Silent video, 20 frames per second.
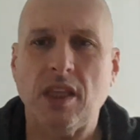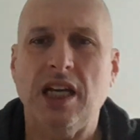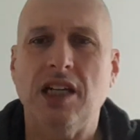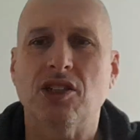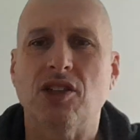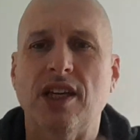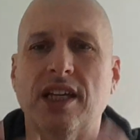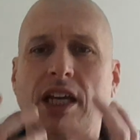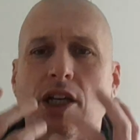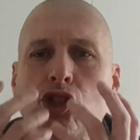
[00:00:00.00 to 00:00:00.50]

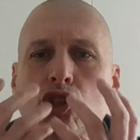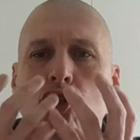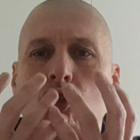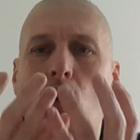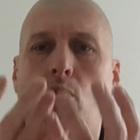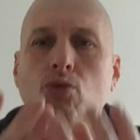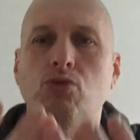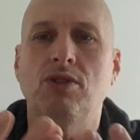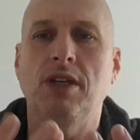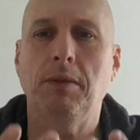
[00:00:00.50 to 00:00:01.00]
It's like a
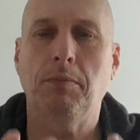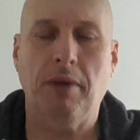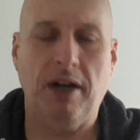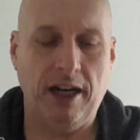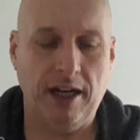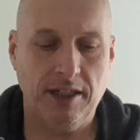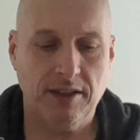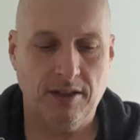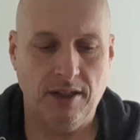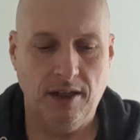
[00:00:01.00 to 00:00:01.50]
salty
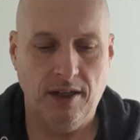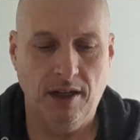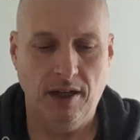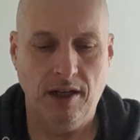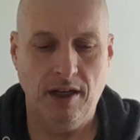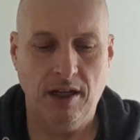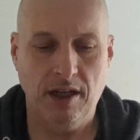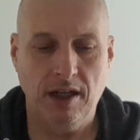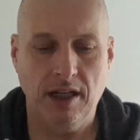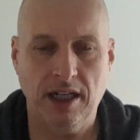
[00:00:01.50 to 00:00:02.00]
bread.
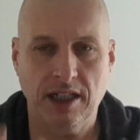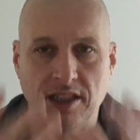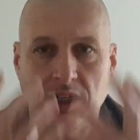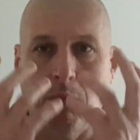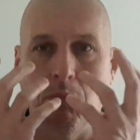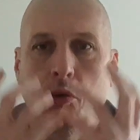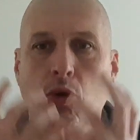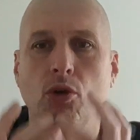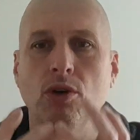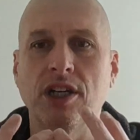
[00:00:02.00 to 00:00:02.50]
It's
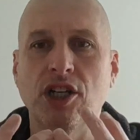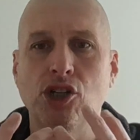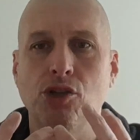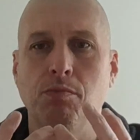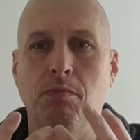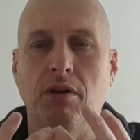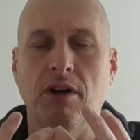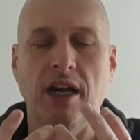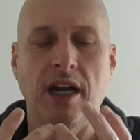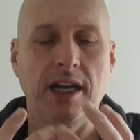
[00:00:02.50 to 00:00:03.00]
a
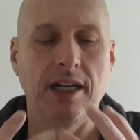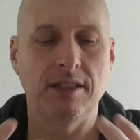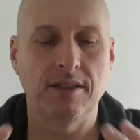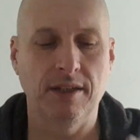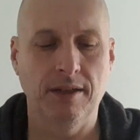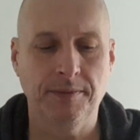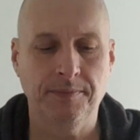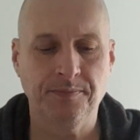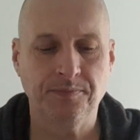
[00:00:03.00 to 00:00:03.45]
Moorish bread.